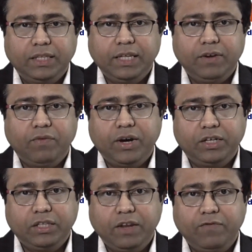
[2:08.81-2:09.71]
than
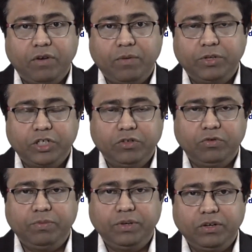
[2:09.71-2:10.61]
what the information
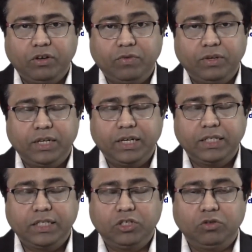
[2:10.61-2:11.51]
will be or what the
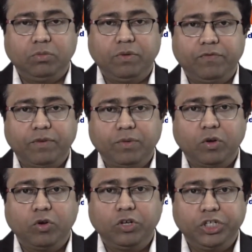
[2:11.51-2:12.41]
results will be from the
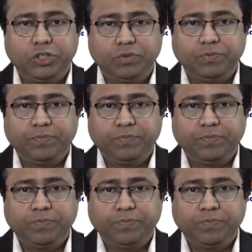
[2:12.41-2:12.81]
whole tissue.